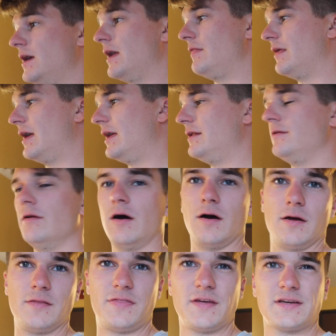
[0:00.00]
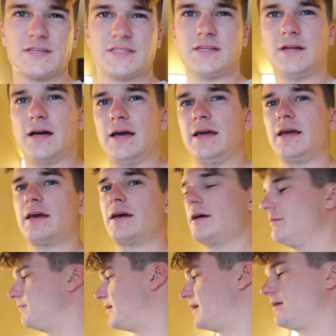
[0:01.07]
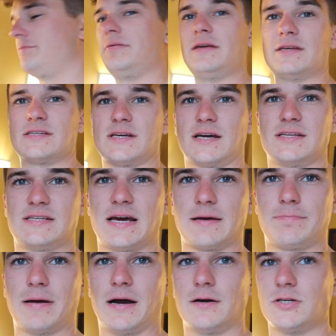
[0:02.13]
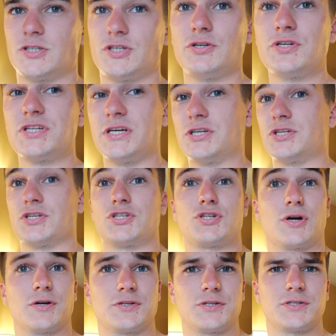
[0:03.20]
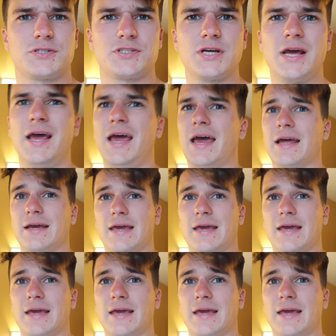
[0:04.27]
And then things like my Peak Design Tech pouch, usually it's just chargers and